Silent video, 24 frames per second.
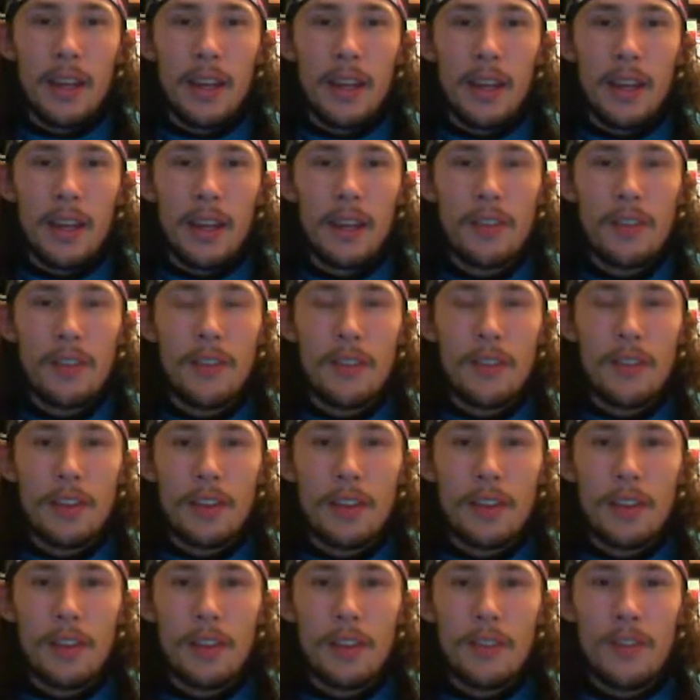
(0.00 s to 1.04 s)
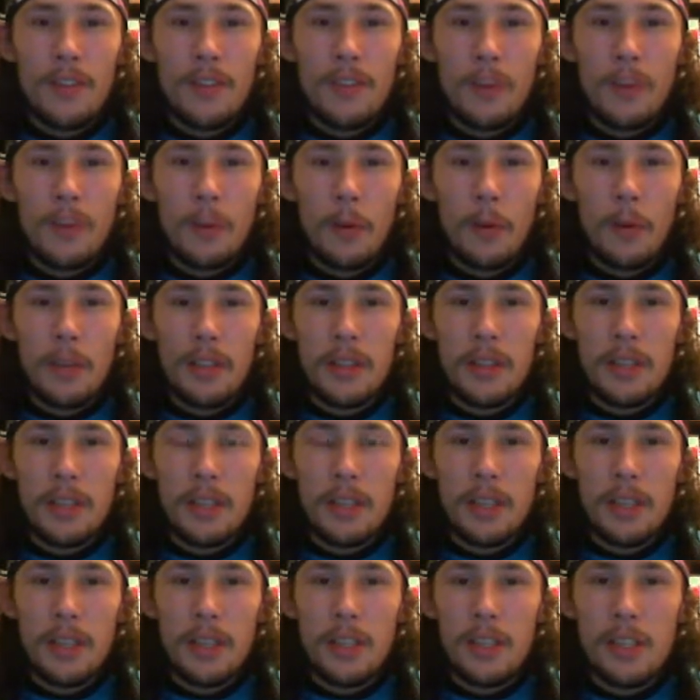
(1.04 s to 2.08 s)
50 points
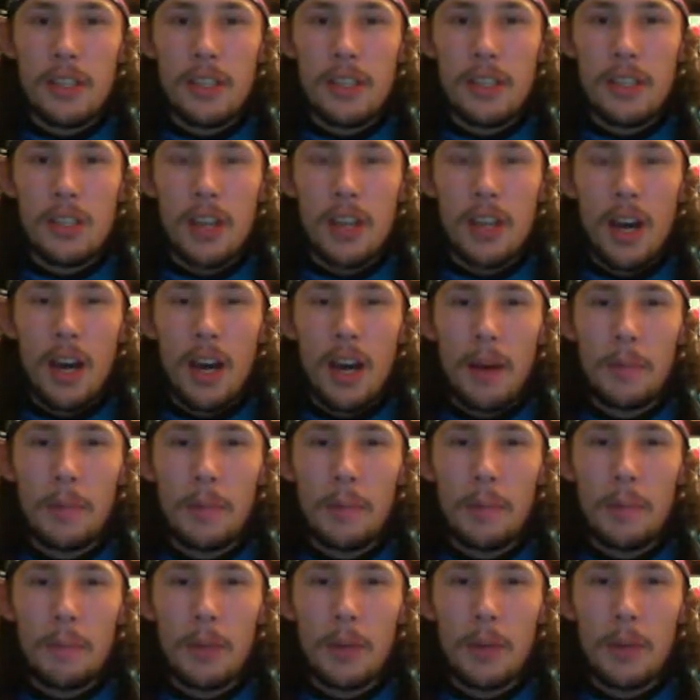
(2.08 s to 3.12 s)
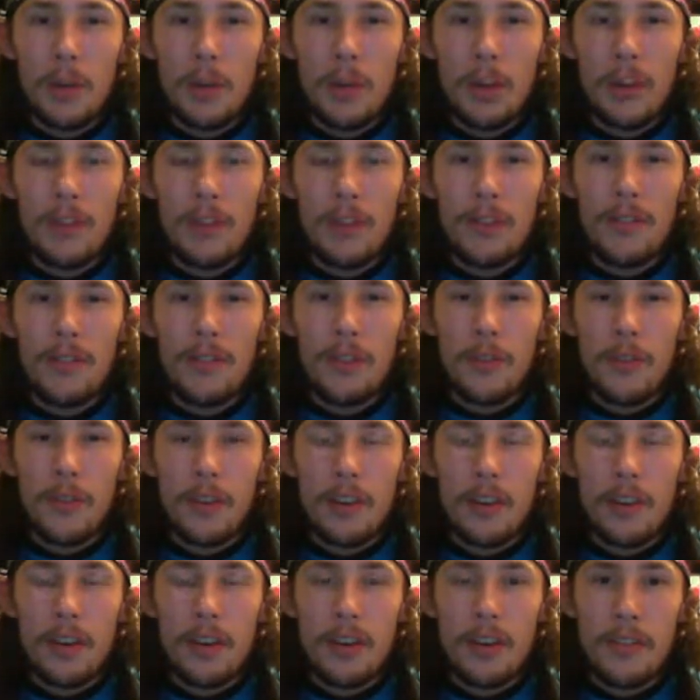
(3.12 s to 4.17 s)
each, between 140 and
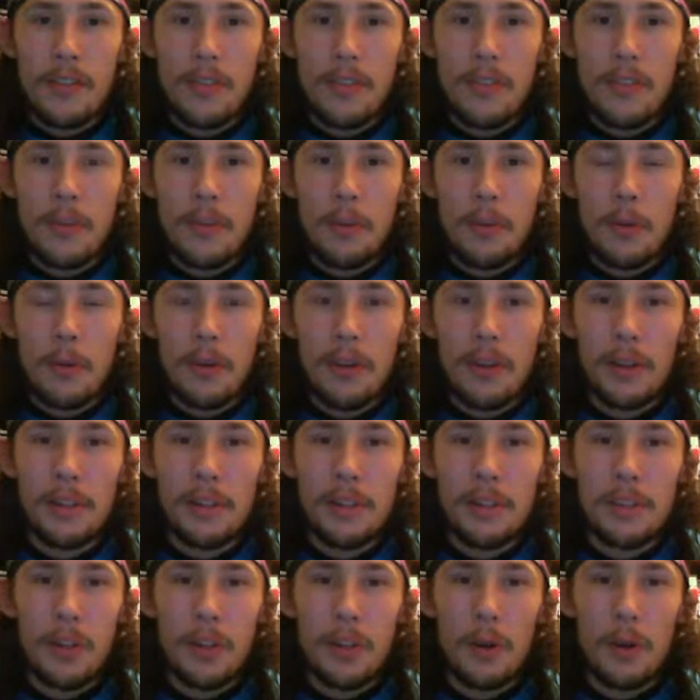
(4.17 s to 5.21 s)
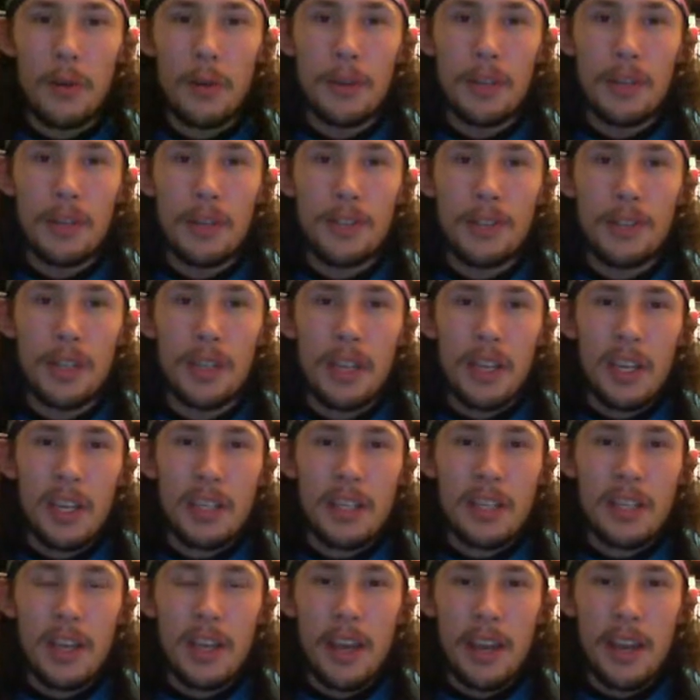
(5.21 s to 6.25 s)
150 points total is an
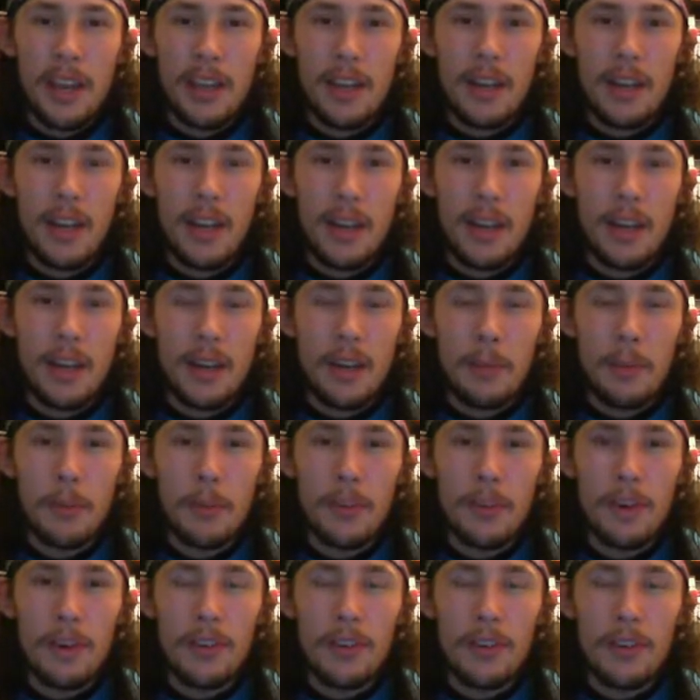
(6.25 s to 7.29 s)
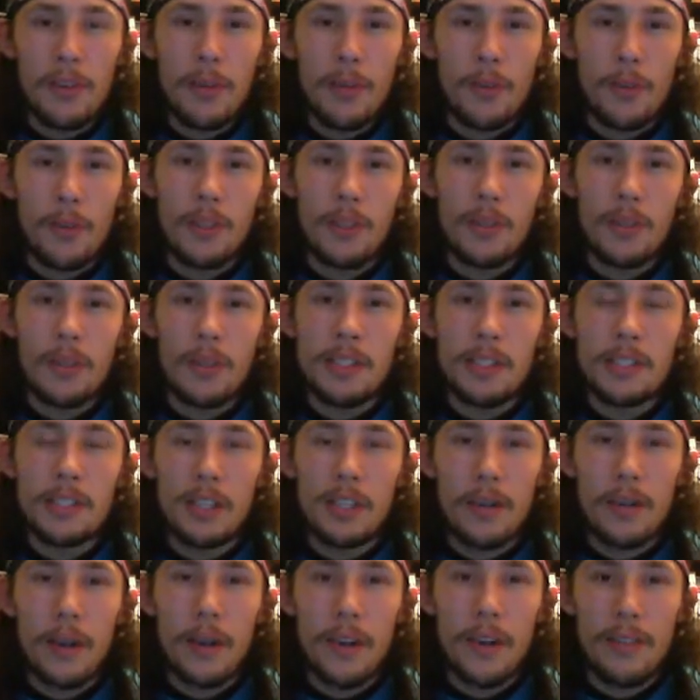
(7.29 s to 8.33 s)
A, and I end up with 143, so I
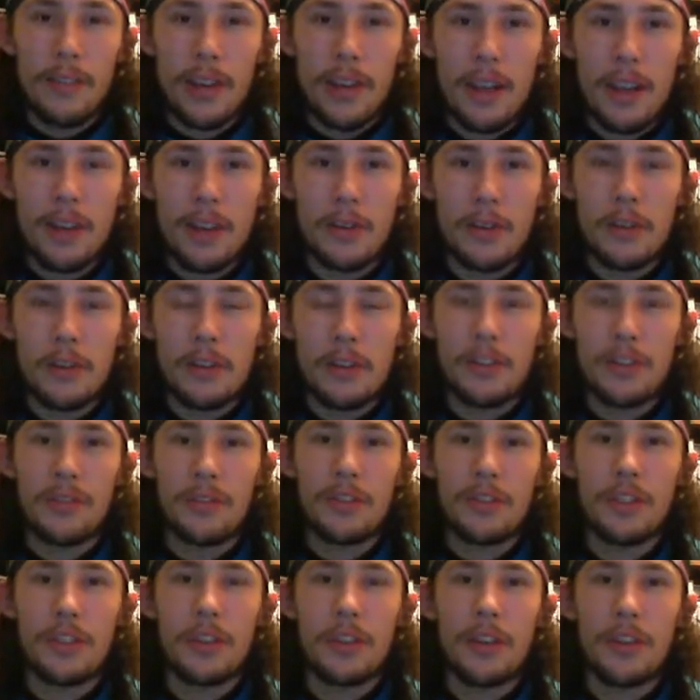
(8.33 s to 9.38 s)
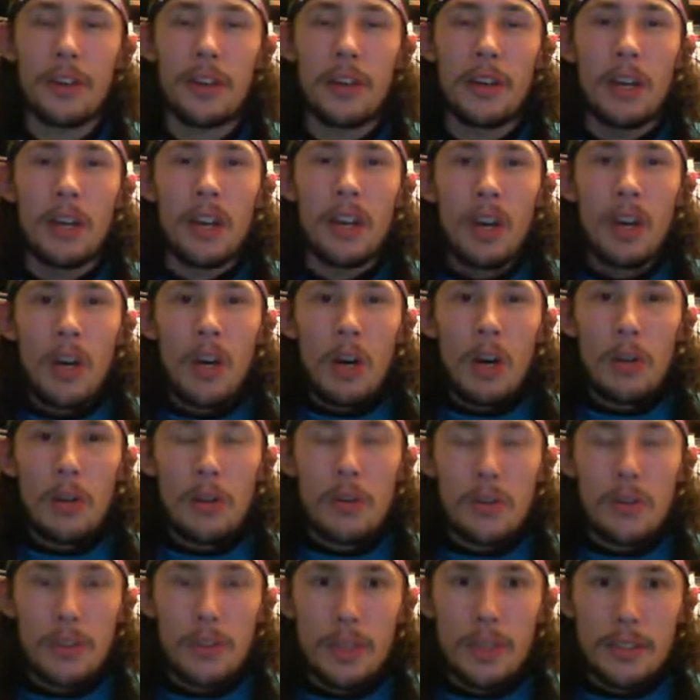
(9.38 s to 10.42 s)
have an A in nutrition for sure, which
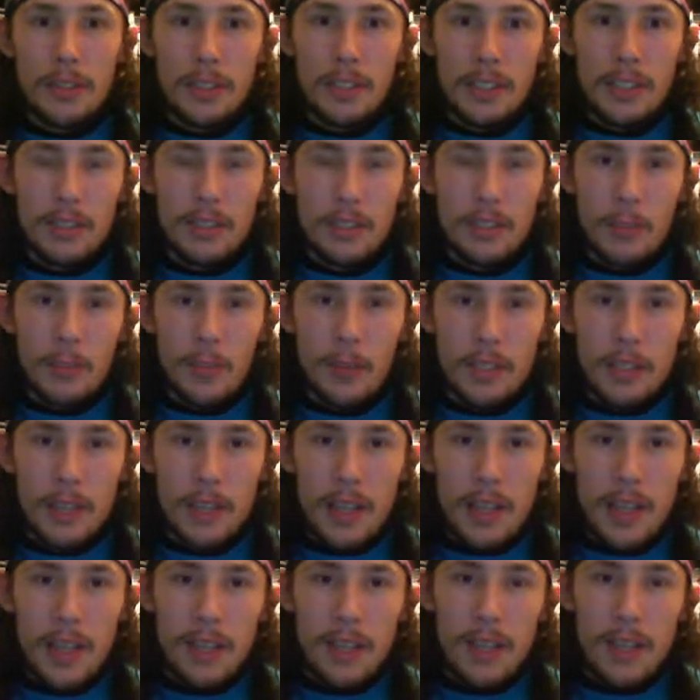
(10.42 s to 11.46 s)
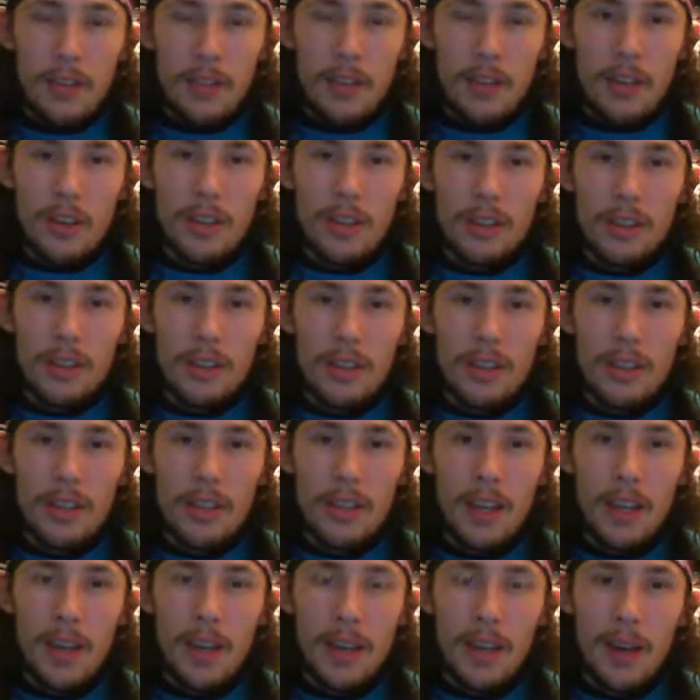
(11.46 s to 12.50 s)
realistically wasn't that difficult.
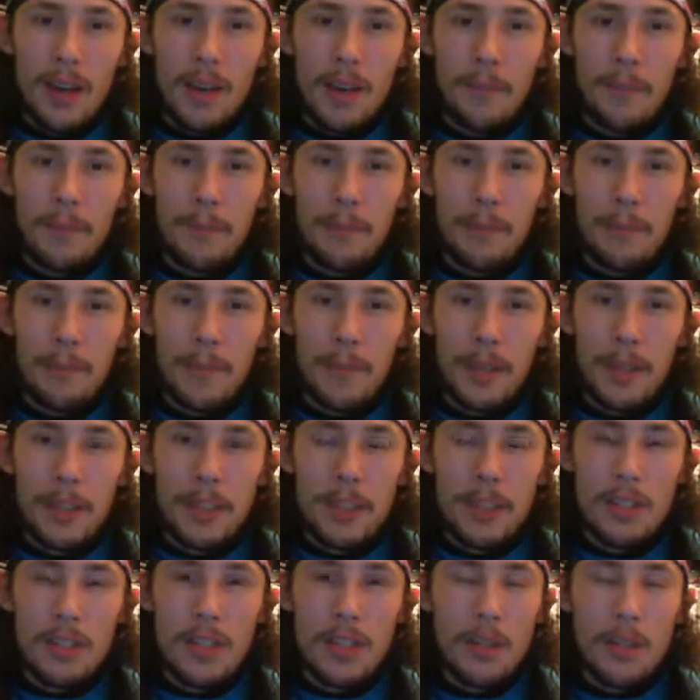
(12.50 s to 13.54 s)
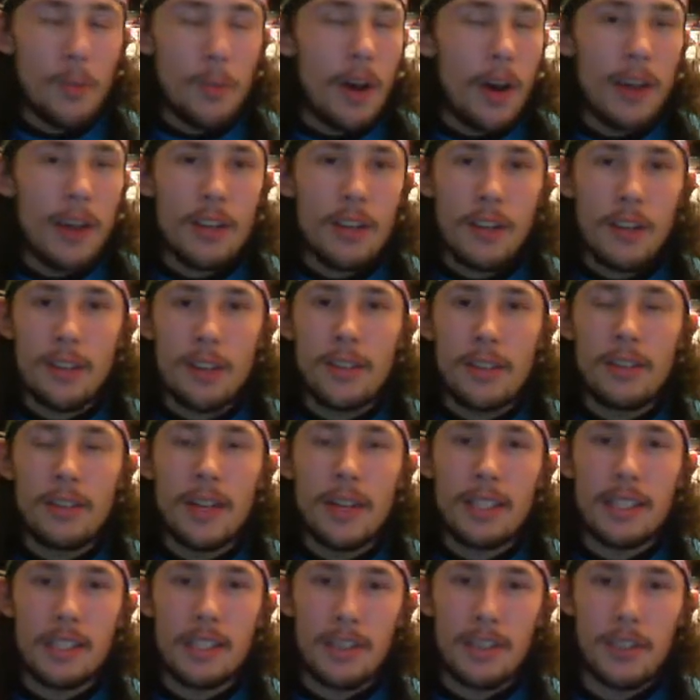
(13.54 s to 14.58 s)
That's why I took the class in
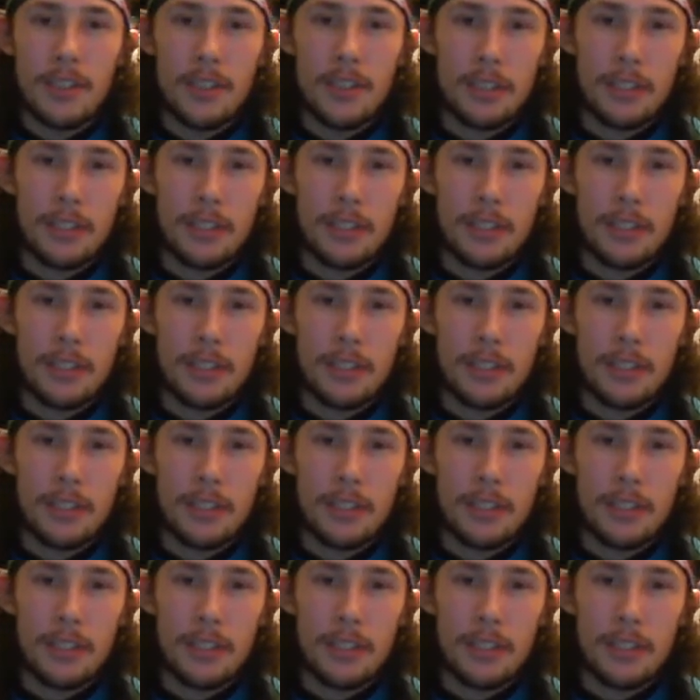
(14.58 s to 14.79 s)
the first